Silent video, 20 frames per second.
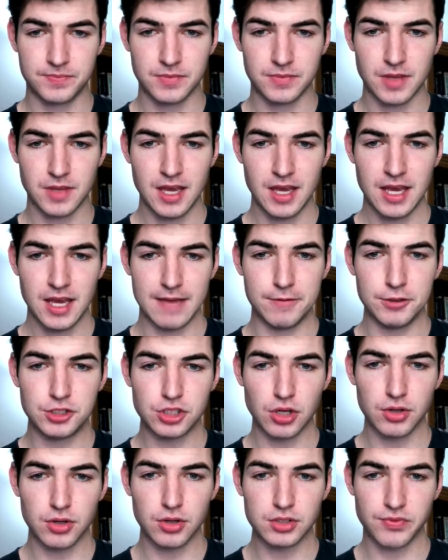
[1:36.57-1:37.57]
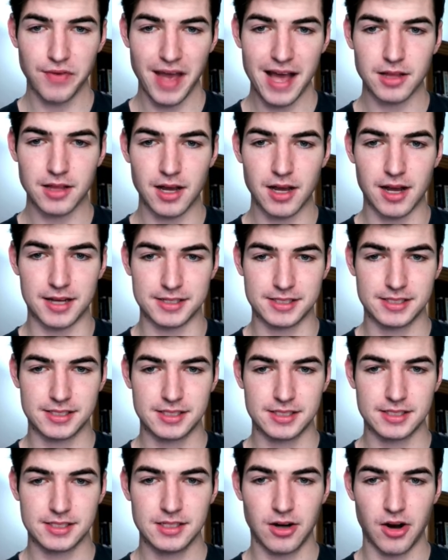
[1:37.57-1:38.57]
If you chose fat loss,
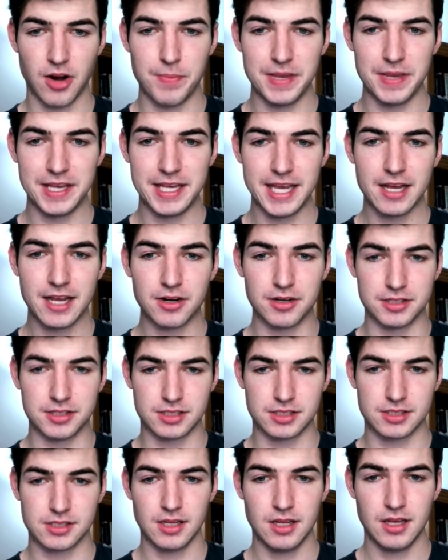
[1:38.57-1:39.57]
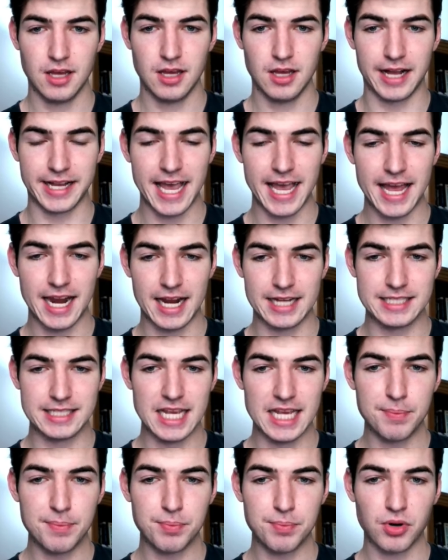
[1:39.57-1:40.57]
all right, beginners, again, a
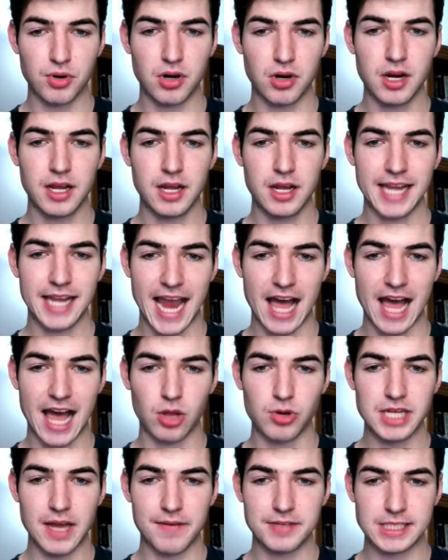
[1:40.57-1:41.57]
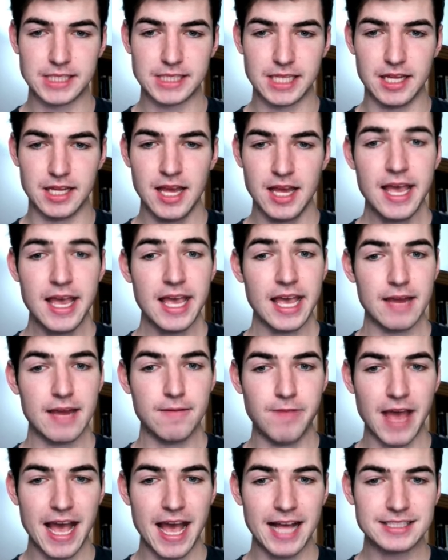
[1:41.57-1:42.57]
deeper calorie deficit.
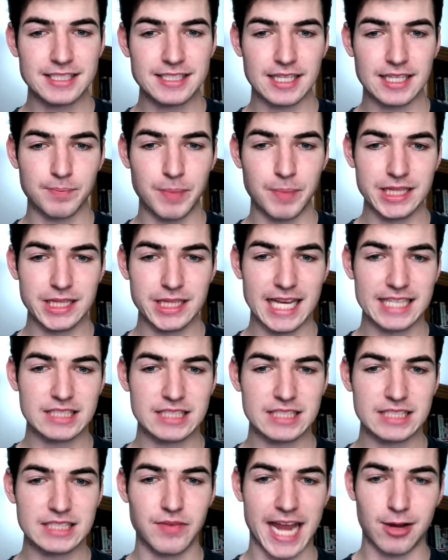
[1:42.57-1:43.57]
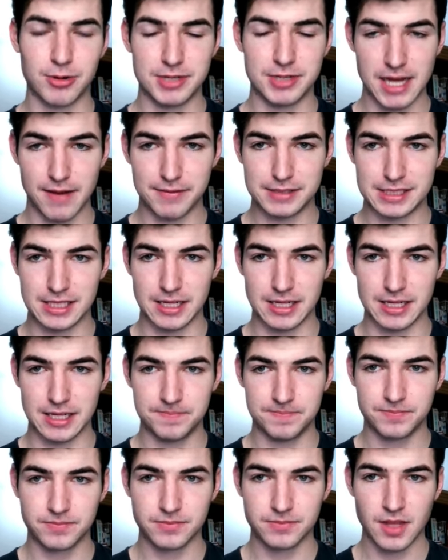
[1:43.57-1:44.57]
Advanced is a little bit less of a calorie deficit.
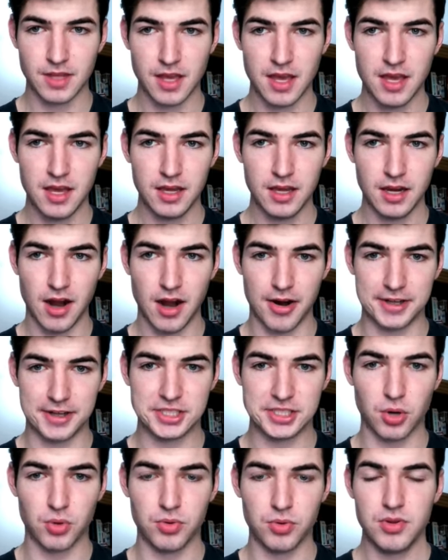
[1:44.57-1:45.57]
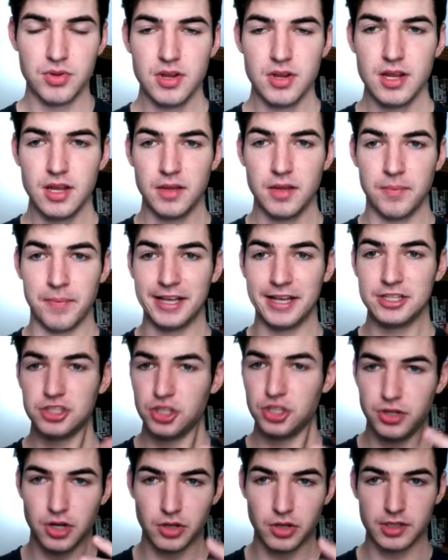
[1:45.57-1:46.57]
All right, so make sure
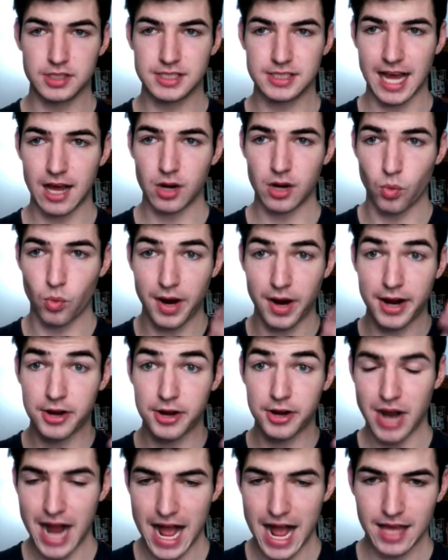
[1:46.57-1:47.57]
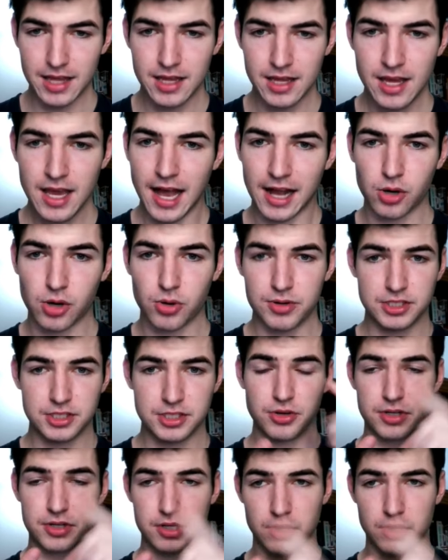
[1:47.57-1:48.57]
you note this down where you're at according to
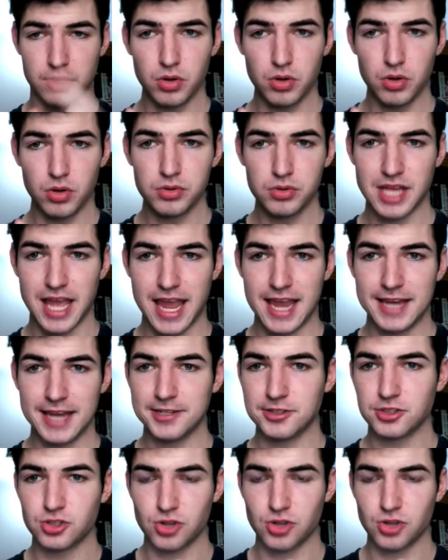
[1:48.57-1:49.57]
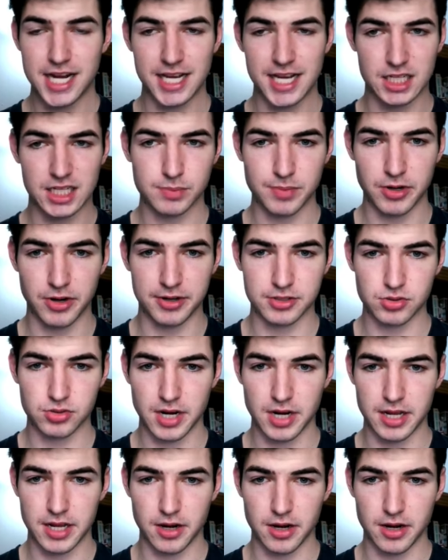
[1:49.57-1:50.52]
your goals and your training experience right here.